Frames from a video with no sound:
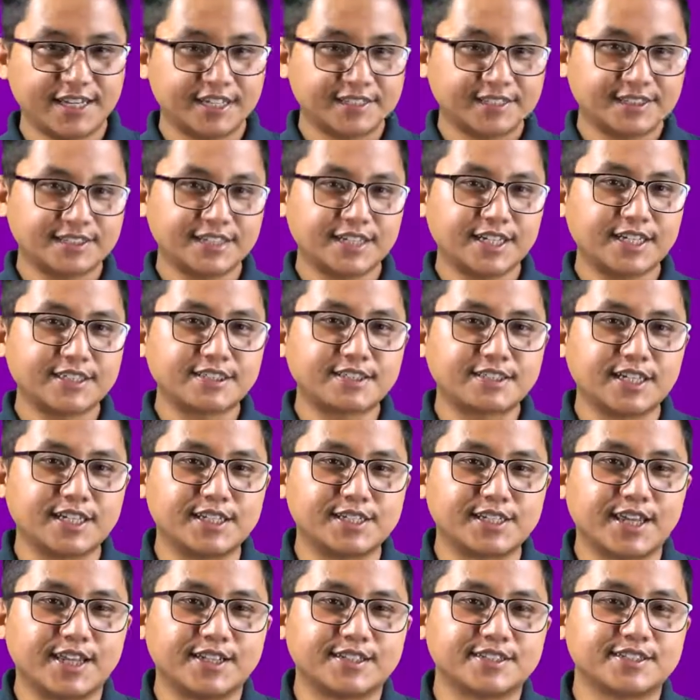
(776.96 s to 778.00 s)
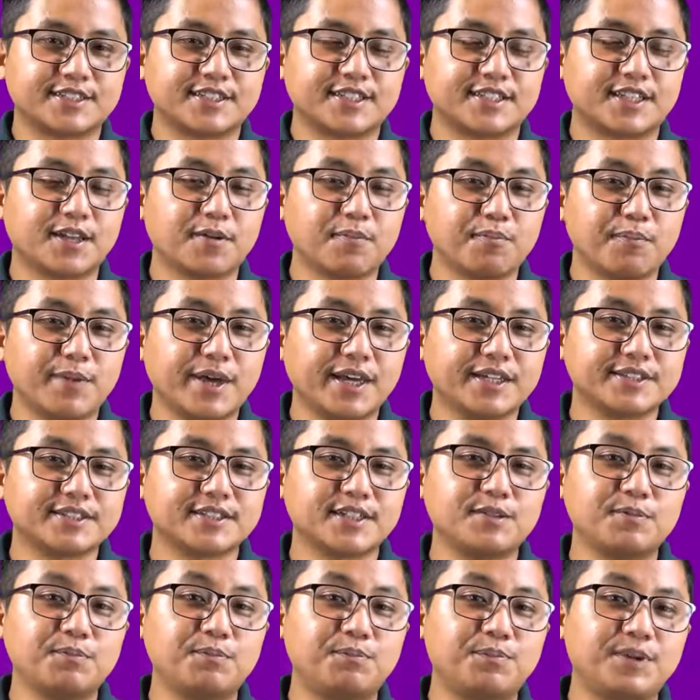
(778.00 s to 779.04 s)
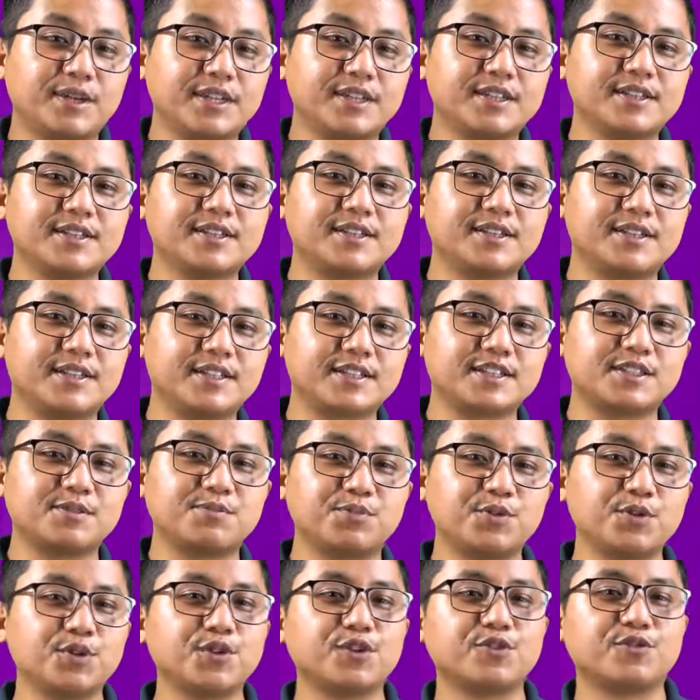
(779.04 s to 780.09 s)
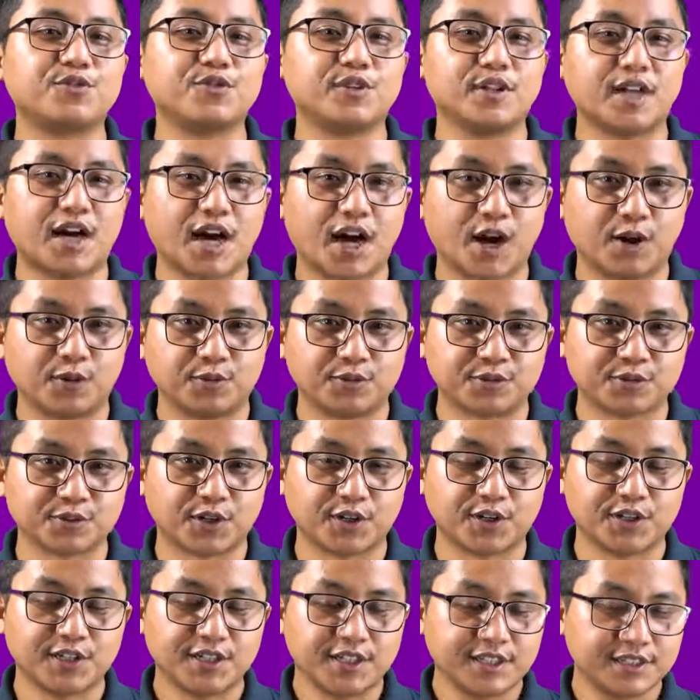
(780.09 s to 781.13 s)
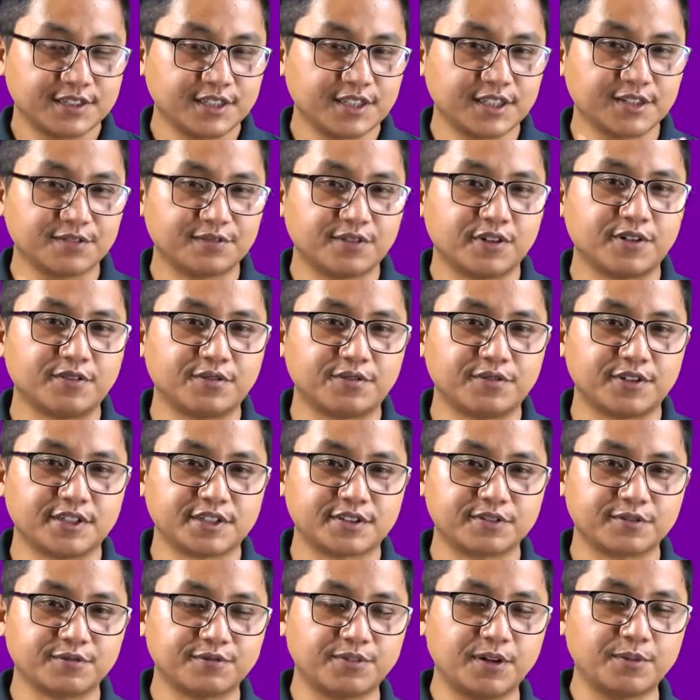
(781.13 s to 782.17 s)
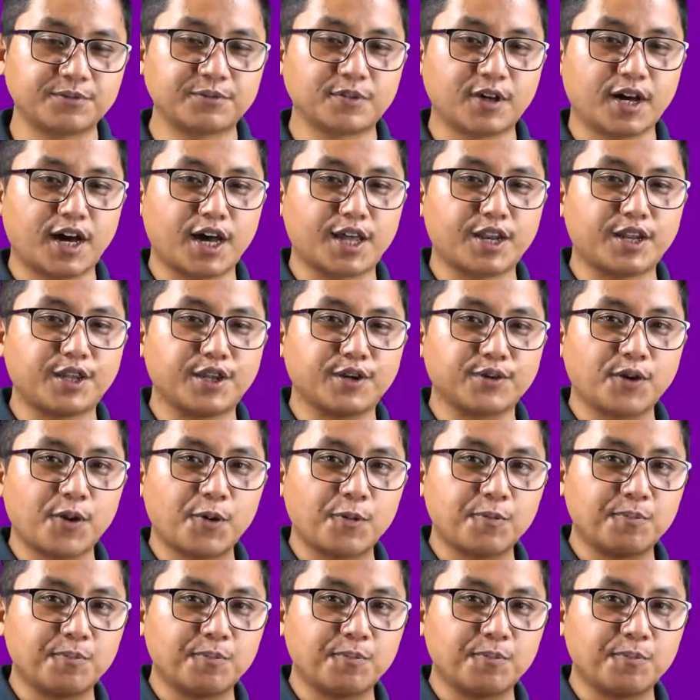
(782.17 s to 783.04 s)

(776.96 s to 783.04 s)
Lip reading: second sentence the mason built this beautiful house ko see the verb first verb to hane yango